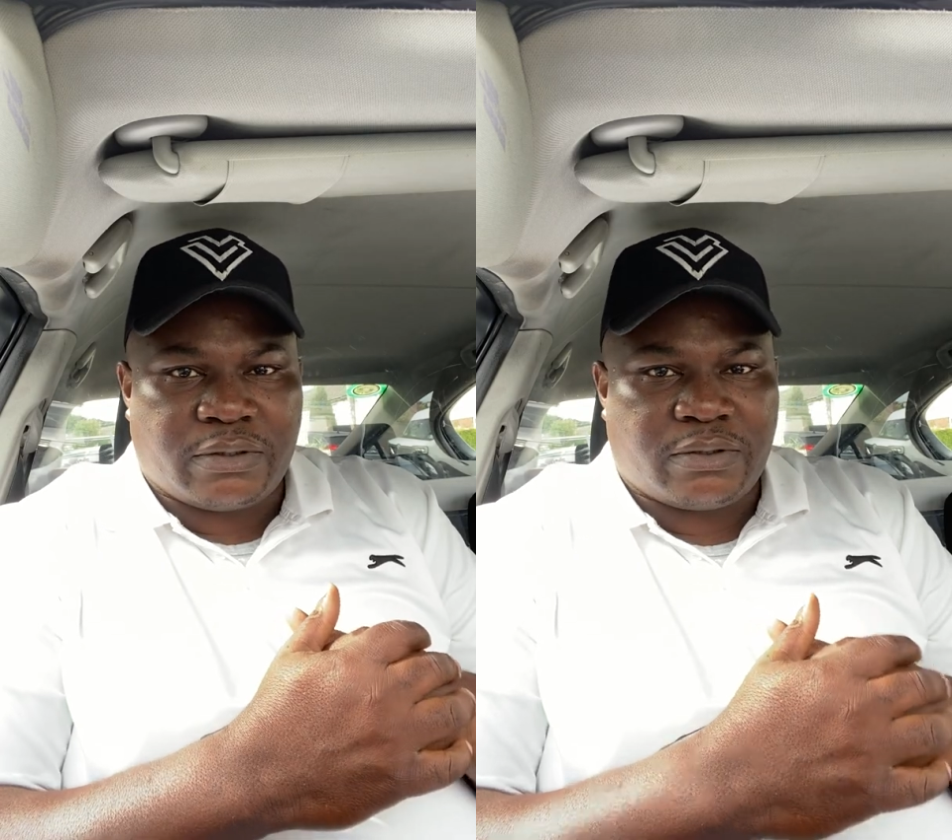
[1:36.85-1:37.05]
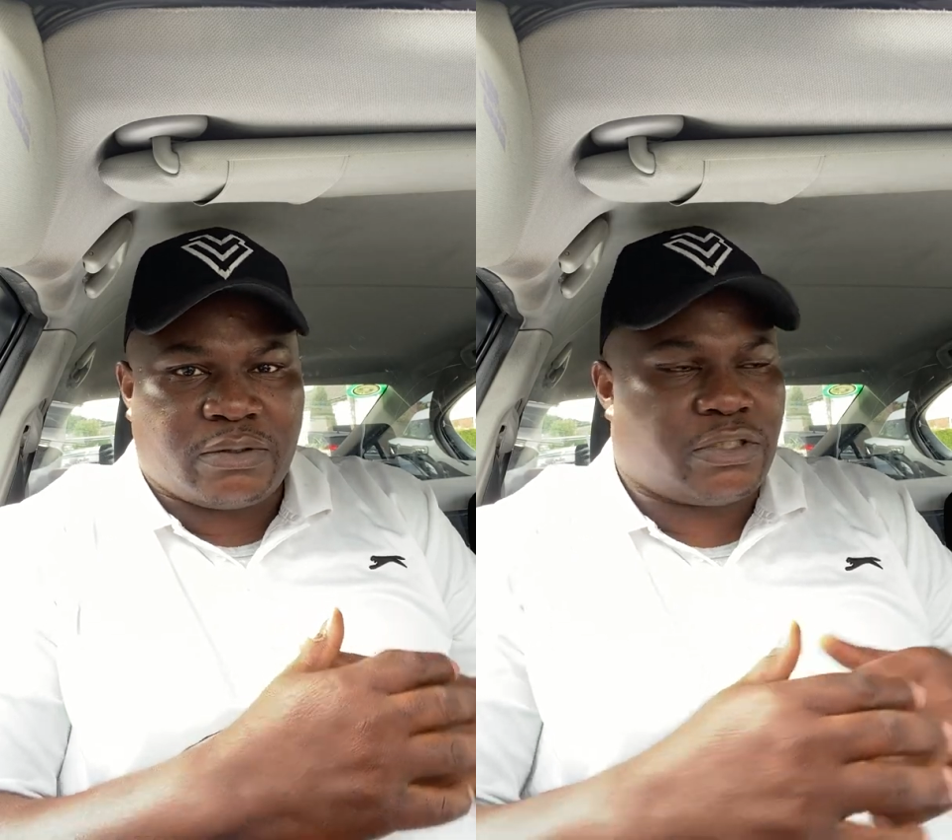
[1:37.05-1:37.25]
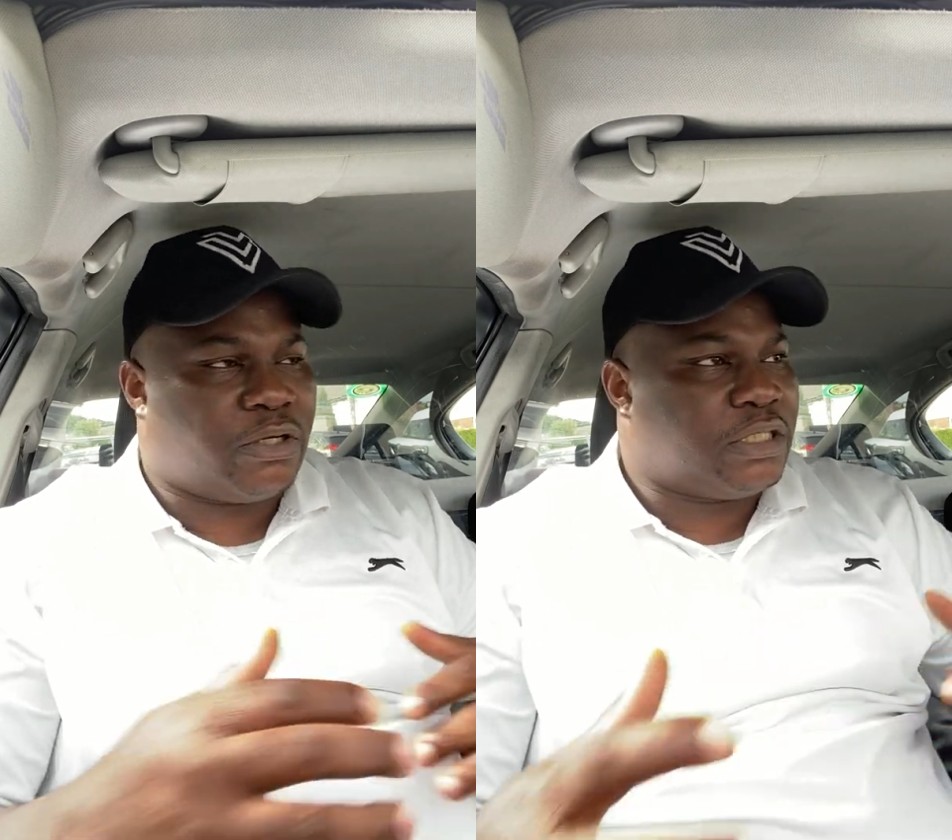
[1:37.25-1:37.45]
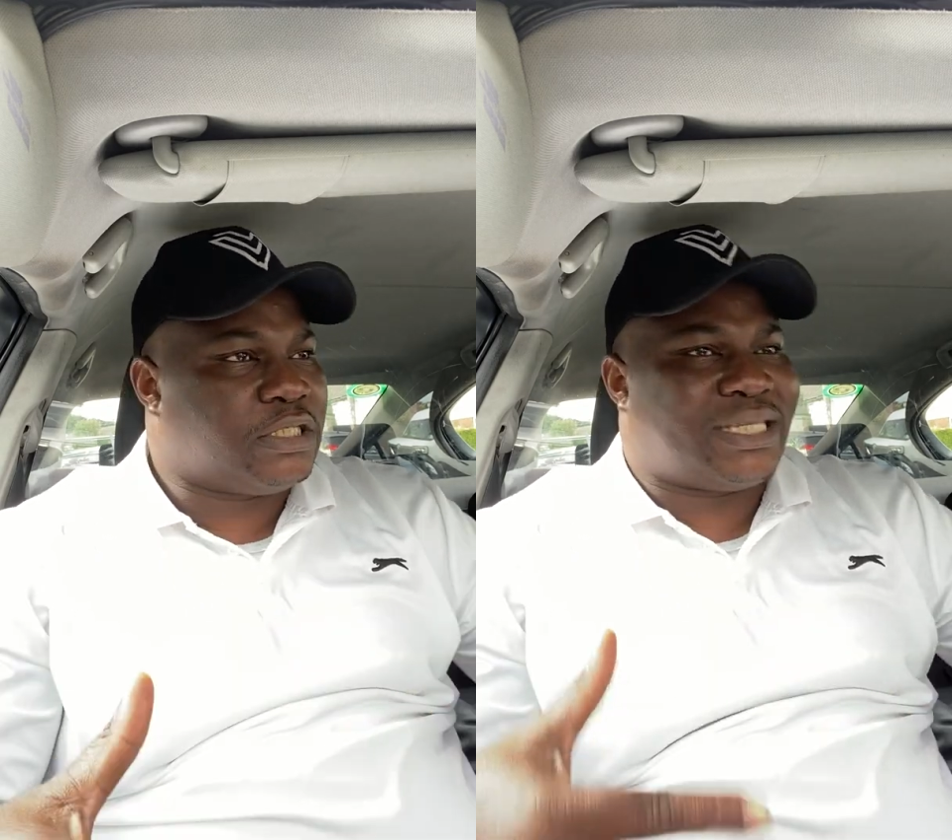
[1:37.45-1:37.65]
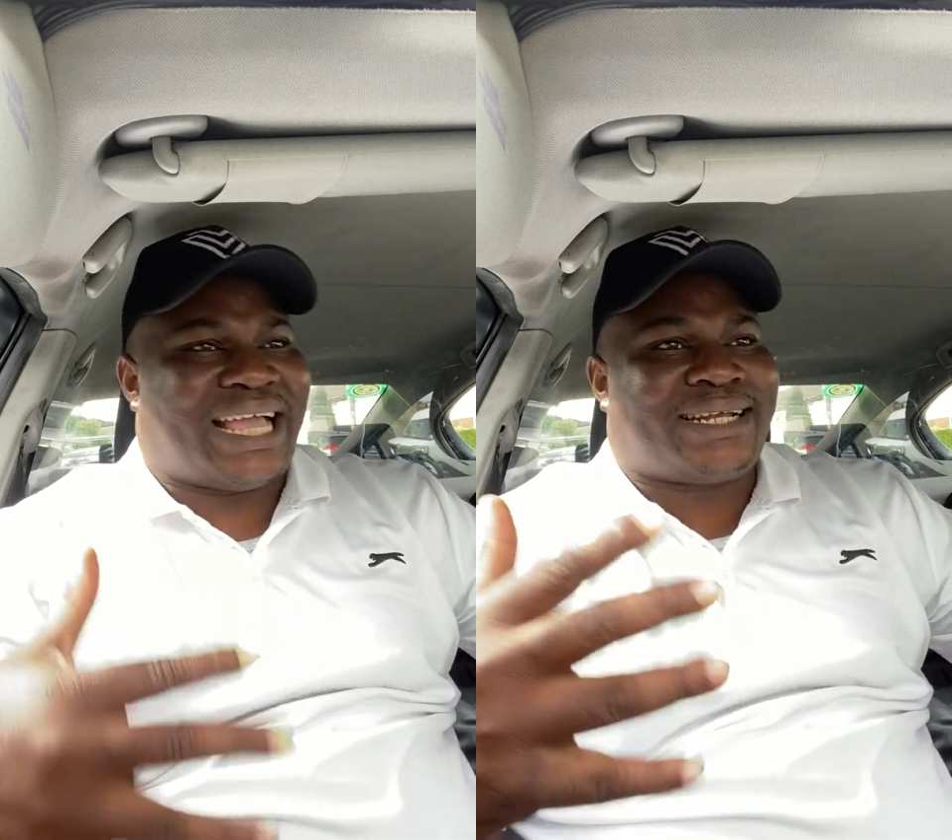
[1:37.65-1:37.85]
You see all
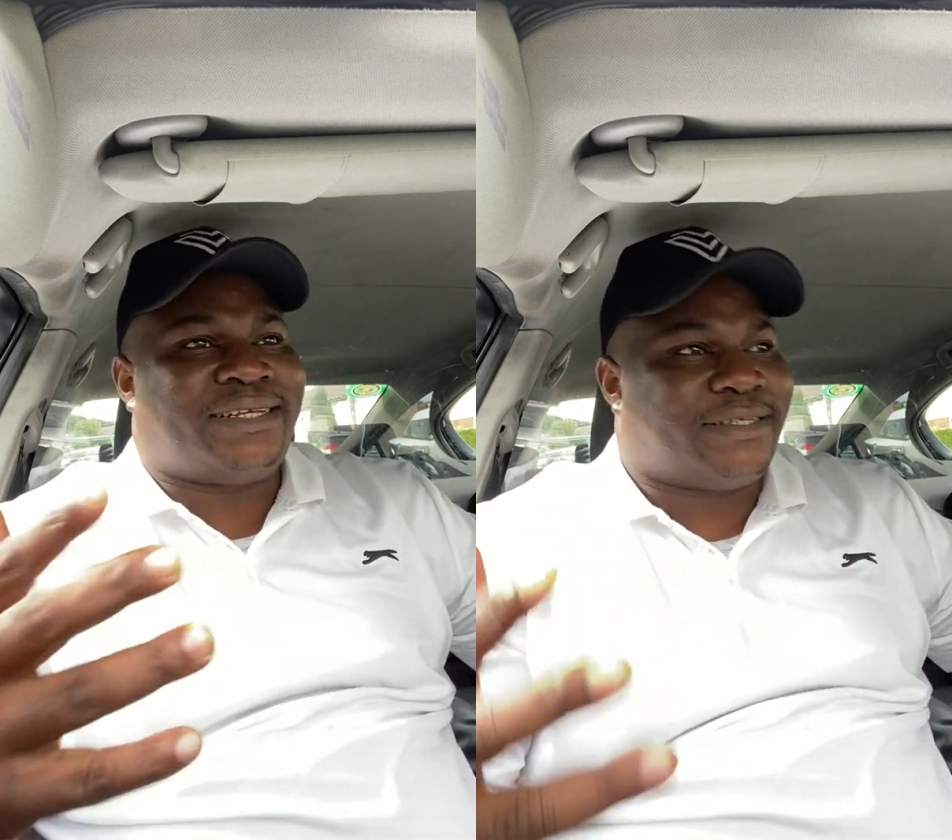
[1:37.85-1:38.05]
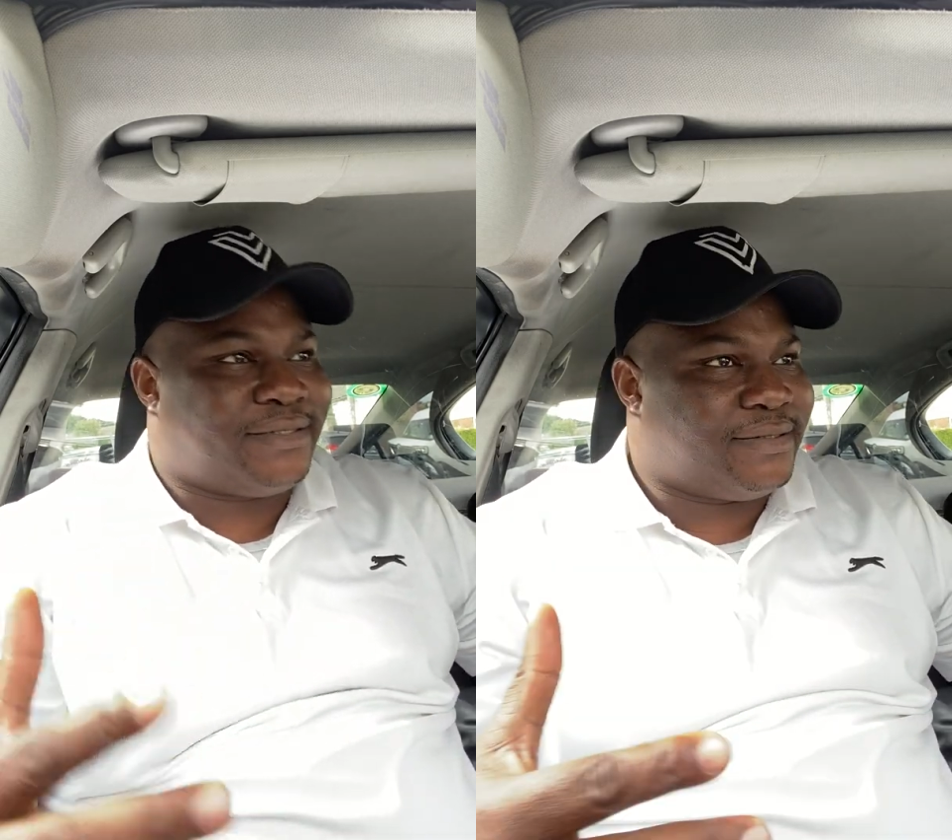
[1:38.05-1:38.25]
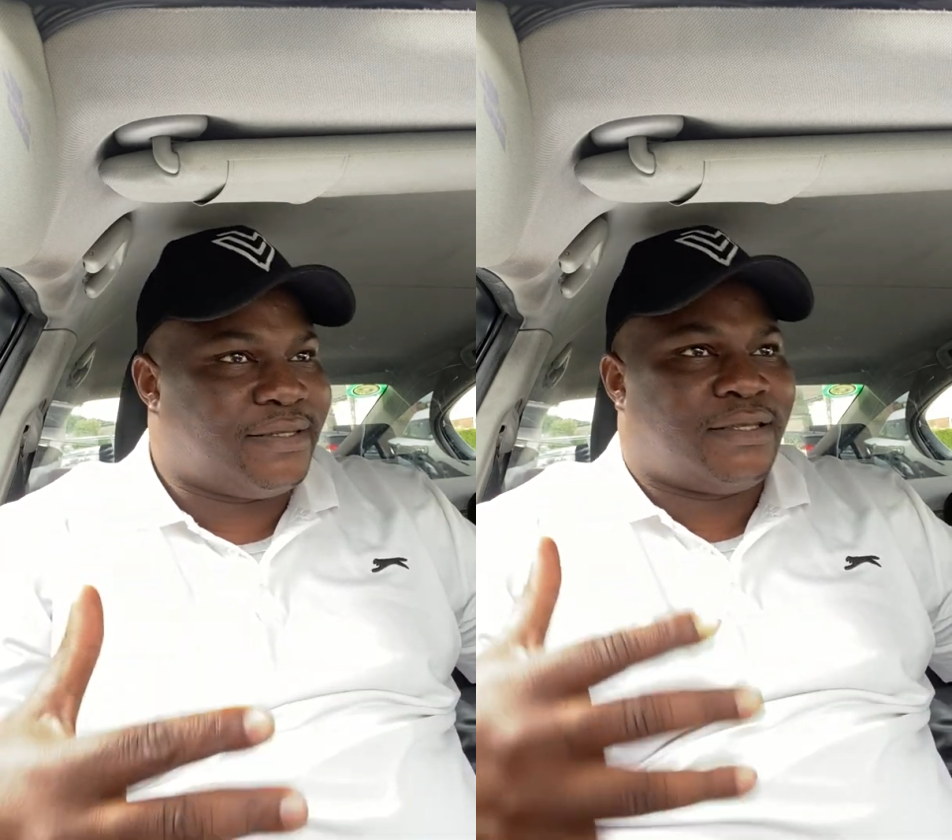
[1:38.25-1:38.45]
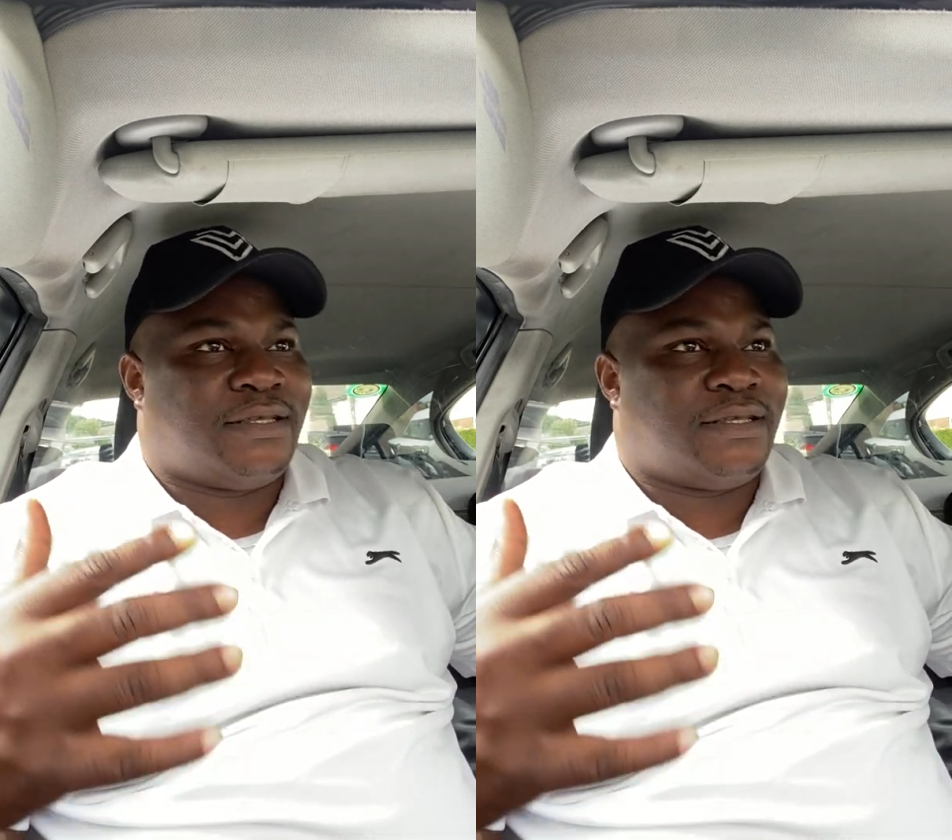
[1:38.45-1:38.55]
these athletes,